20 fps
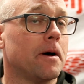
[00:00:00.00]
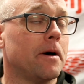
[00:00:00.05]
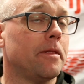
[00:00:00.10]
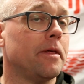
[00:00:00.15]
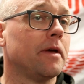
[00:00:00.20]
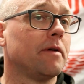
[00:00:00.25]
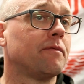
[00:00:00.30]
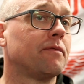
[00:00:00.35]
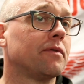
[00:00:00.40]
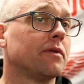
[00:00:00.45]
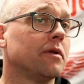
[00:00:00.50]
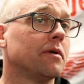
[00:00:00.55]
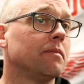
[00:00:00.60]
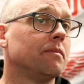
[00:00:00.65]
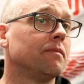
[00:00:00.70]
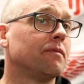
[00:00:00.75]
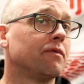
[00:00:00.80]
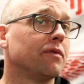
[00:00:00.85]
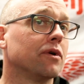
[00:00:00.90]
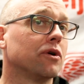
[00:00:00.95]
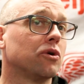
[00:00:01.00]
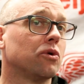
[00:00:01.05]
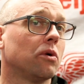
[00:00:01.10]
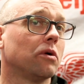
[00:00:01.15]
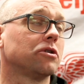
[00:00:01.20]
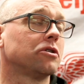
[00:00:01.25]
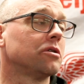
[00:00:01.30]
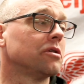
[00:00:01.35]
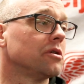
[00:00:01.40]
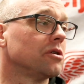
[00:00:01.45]
I think for the
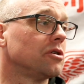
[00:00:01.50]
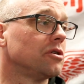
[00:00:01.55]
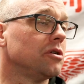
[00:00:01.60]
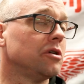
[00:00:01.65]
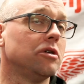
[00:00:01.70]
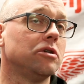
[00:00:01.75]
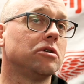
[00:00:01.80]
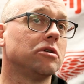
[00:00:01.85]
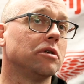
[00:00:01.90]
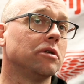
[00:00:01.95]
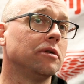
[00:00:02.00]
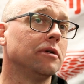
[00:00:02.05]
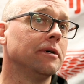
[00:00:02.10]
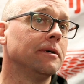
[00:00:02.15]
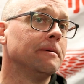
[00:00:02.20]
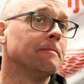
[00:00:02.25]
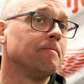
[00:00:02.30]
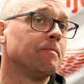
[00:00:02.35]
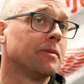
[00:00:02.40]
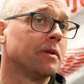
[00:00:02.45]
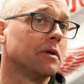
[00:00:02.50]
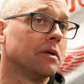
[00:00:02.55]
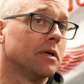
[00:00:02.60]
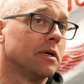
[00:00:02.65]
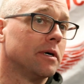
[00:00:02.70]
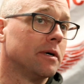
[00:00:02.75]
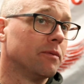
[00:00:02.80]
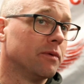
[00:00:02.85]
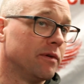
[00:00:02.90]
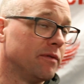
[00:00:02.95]
course of the season,
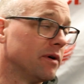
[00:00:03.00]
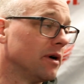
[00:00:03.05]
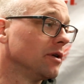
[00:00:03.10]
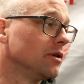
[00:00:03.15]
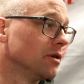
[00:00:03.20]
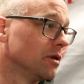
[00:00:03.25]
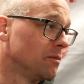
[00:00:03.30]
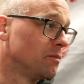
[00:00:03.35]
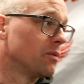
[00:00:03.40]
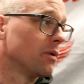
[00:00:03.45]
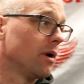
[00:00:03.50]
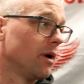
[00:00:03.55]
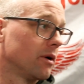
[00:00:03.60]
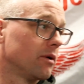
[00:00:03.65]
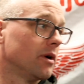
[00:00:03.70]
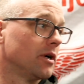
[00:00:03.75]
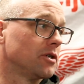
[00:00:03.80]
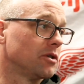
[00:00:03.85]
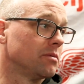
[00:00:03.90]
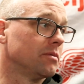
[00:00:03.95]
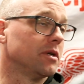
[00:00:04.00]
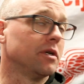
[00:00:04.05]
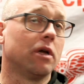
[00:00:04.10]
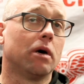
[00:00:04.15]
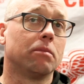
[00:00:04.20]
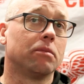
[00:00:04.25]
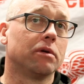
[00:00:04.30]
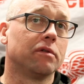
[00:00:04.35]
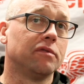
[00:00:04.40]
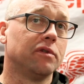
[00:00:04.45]
we've had good progress from a
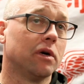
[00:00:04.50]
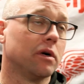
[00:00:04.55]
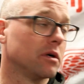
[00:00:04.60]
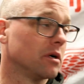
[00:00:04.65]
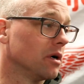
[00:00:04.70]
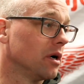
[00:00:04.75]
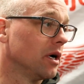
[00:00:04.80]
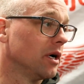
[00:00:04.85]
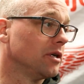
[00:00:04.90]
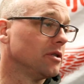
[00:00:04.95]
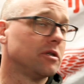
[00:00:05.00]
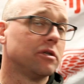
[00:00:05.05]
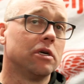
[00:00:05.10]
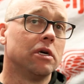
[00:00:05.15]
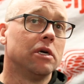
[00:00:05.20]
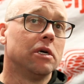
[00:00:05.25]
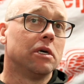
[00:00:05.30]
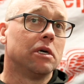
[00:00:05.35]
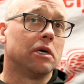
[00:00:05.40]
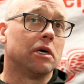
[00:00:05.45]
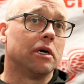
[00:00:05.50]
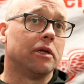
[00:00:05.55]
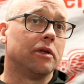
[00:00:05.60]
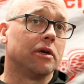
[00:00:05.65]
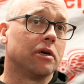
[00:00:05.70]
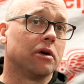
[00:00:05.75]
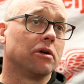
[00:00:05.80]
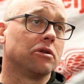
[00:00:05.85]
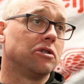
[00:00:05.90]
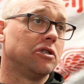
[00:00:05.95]
number of young guys. I
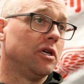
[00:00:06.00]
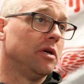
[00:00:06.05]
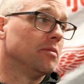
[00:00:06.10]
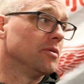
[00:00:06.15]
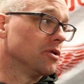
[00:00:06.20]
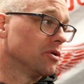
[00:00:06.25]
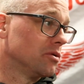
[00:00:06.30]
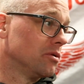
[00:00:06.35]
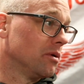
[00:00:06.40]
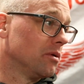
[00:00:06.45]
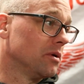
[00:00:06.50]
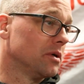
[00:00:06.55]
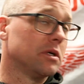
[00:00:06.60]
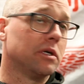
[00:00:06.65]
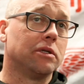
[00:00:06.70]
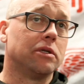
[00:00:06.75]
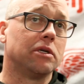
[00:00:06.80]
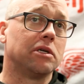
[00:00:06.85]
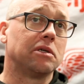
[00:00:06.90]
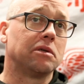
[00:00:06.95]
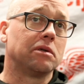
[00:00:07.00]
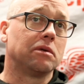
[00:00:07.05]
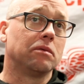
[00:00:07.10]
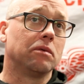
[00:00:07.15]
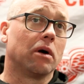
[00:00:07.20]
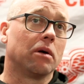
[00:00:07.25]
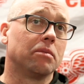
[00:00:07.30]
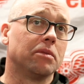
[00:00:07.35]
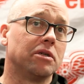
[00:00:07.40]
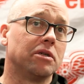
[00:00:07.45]
think our team has grown. I think our